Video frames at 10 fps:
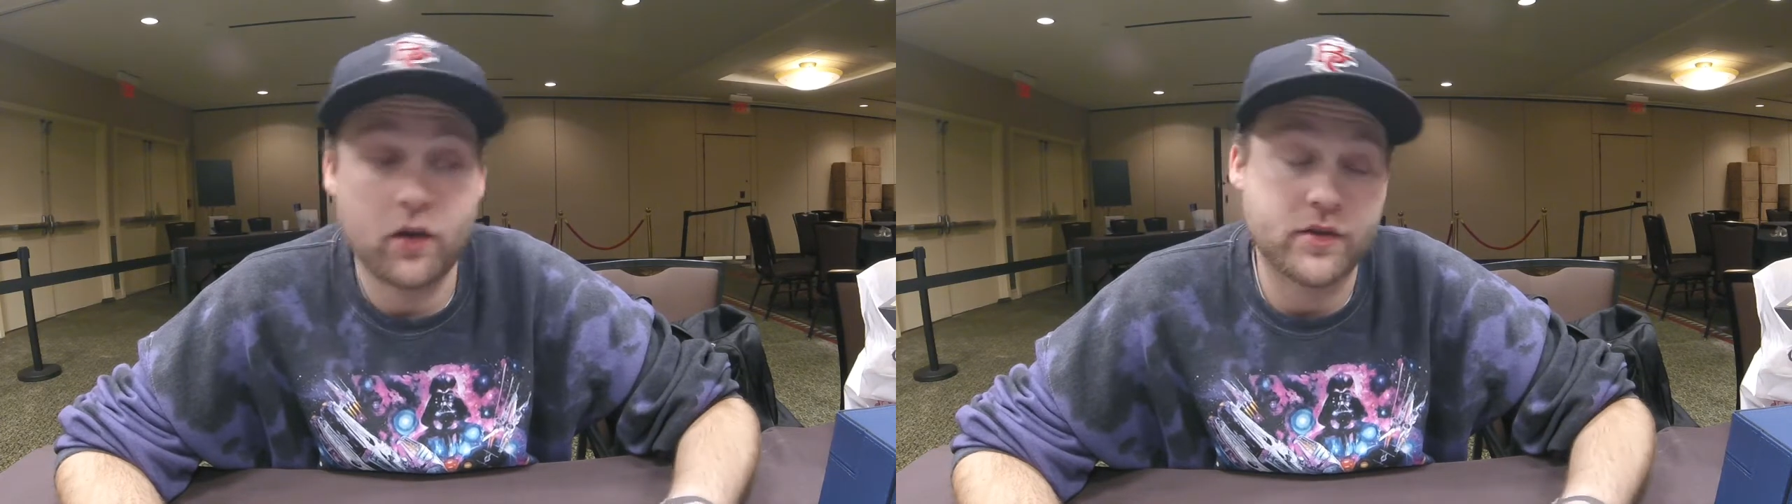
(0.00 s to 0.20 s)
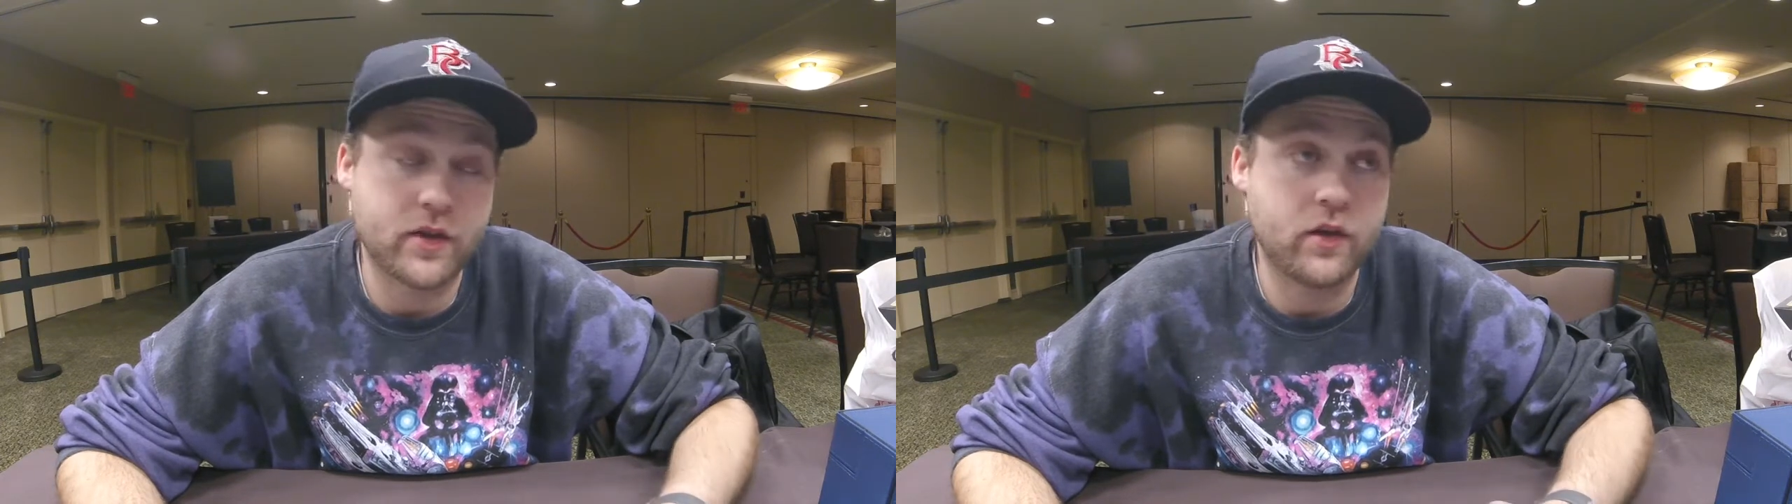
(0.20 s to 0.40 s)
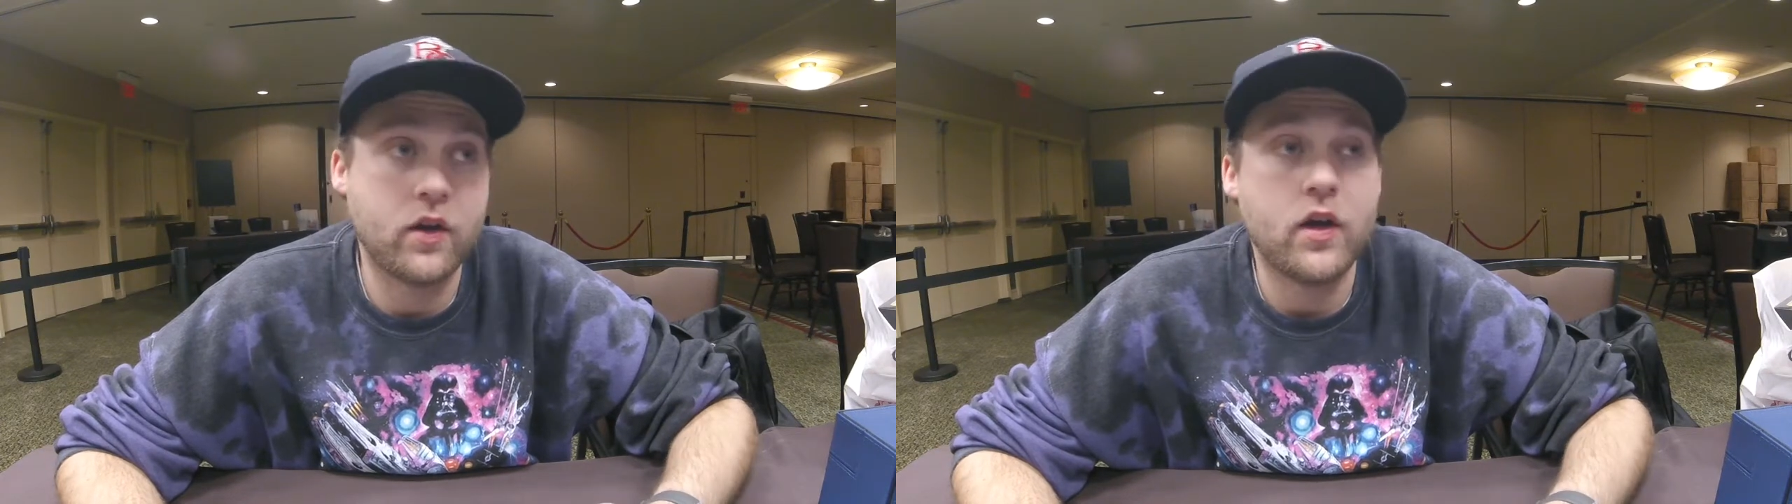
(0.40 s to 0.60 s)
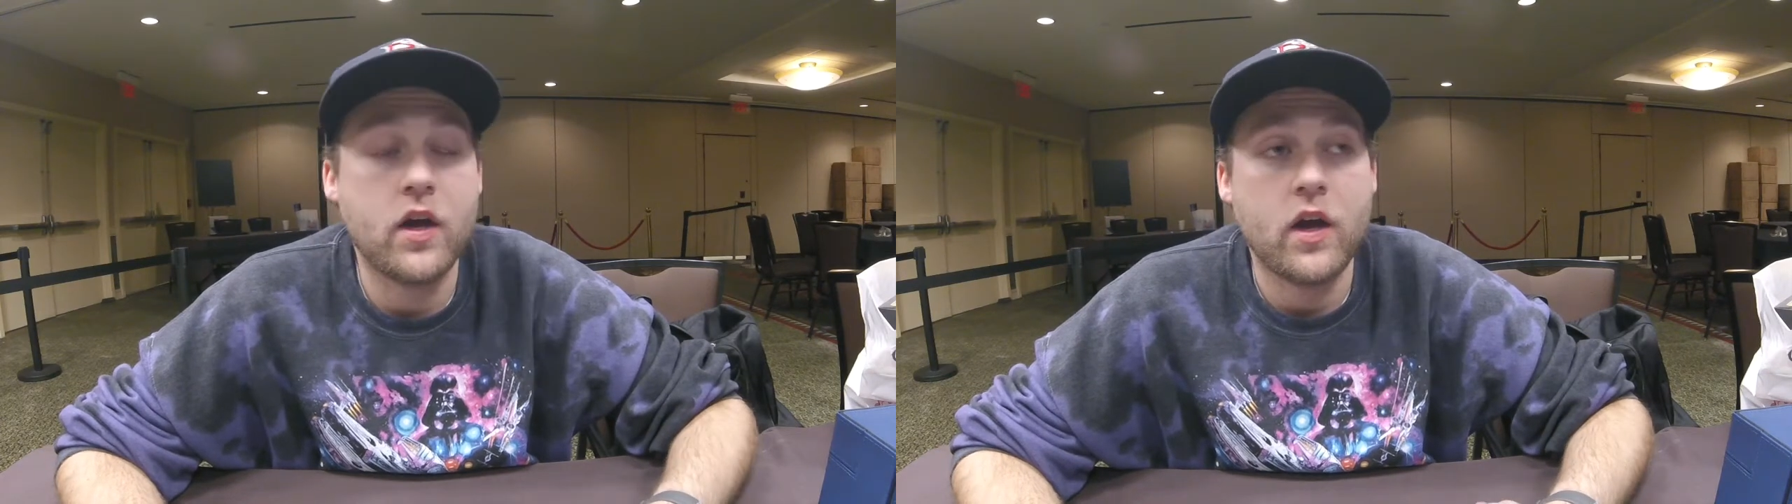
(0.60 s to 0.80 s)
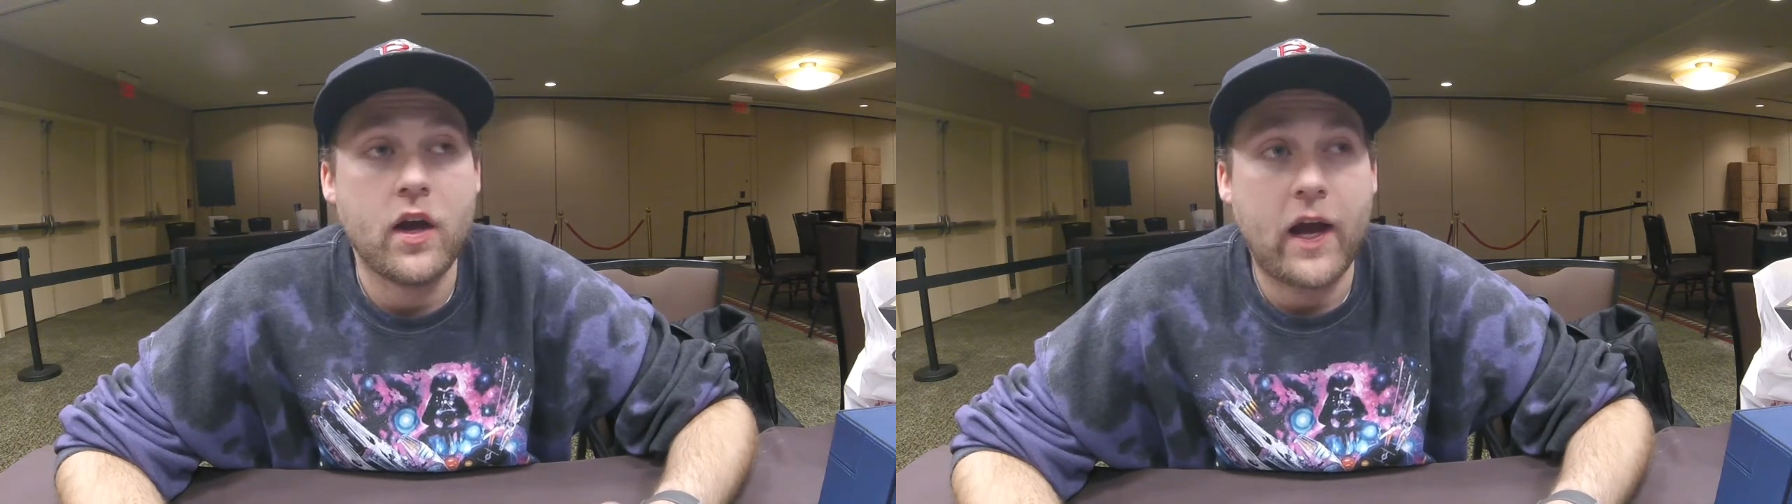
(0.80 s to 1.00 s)
So
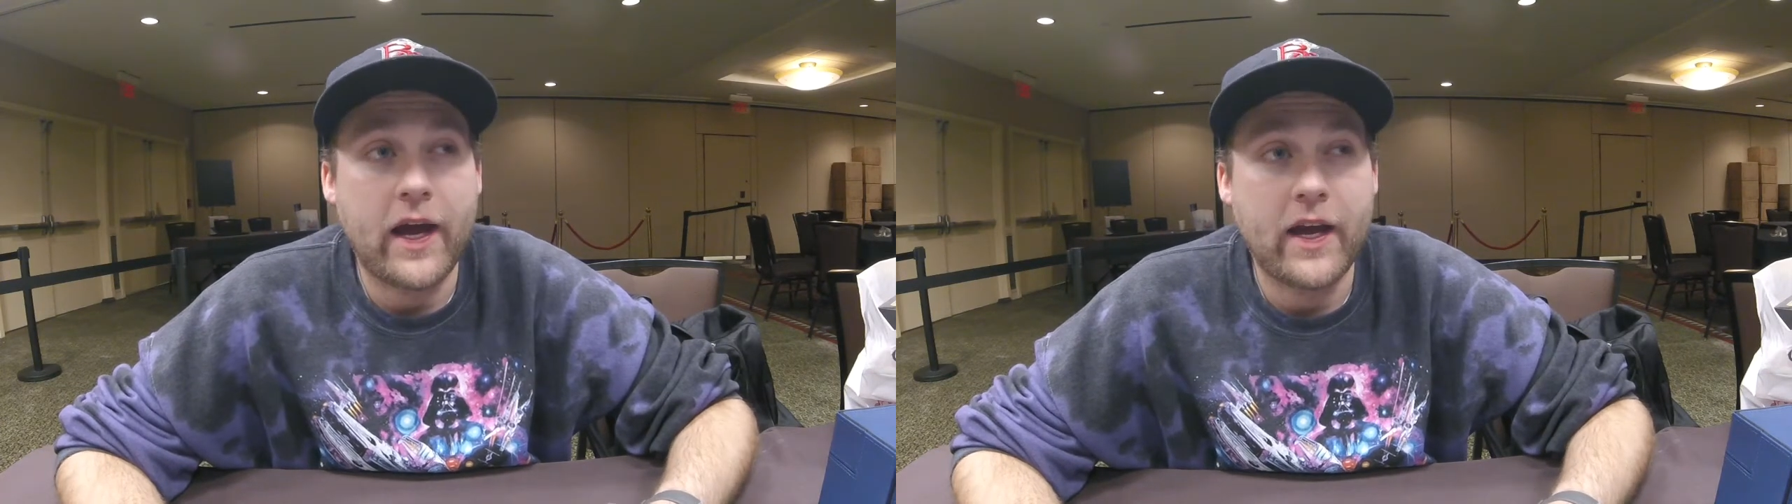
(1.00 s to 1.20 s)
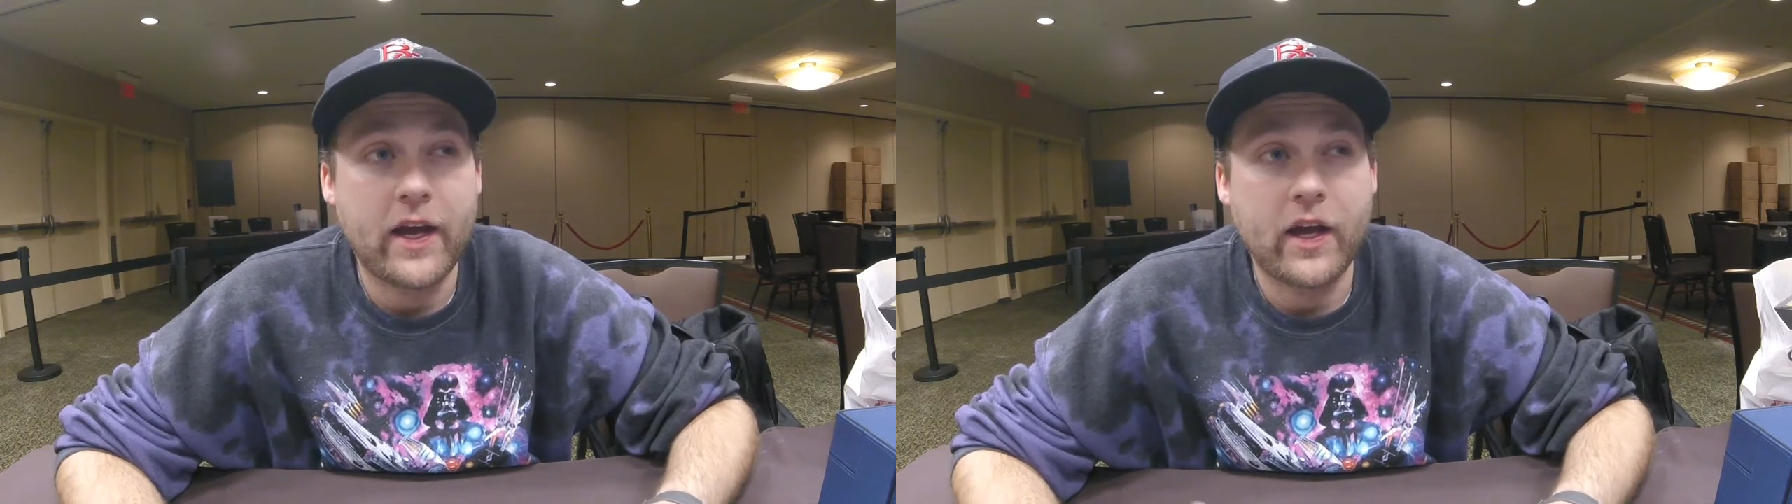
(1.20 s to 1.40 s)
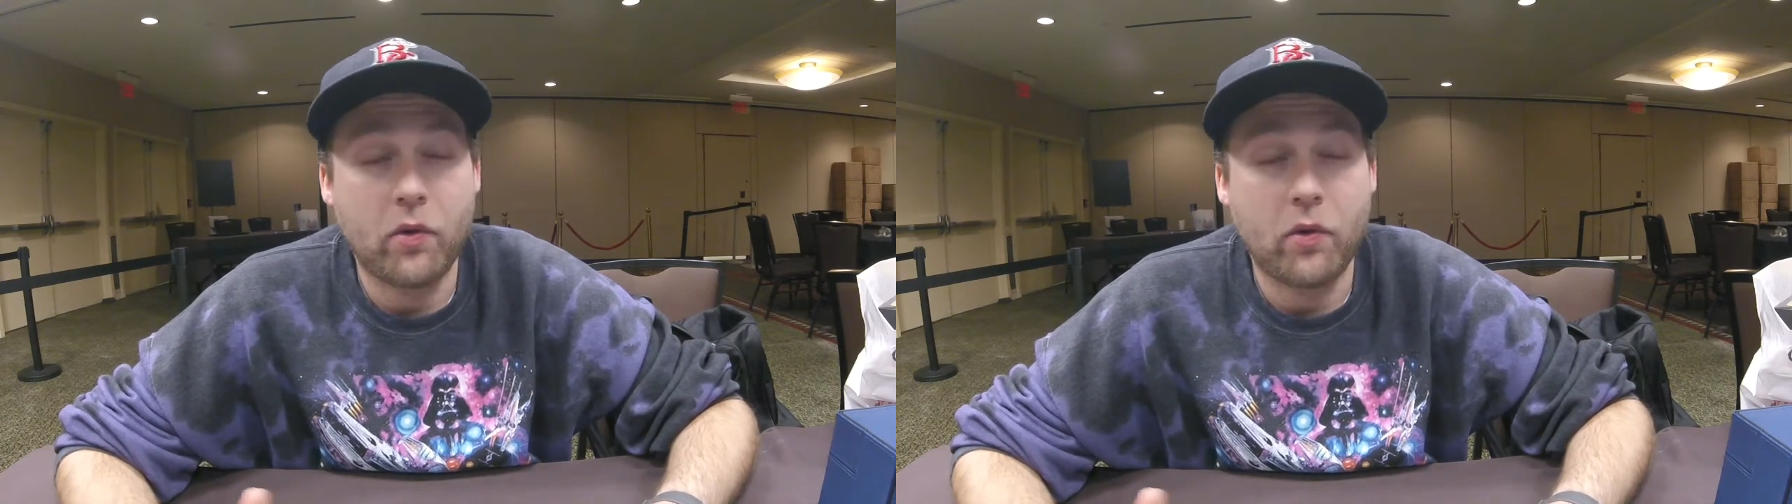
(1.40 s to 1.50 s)
I